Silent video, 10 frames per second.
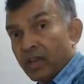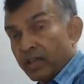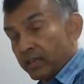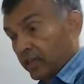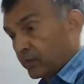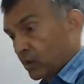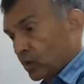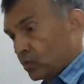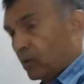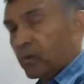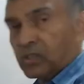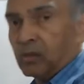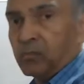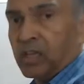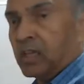Anytime you're not sure about
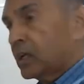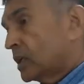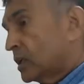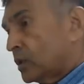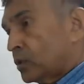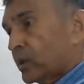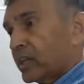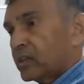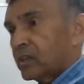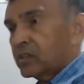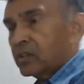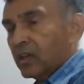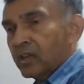something, you can just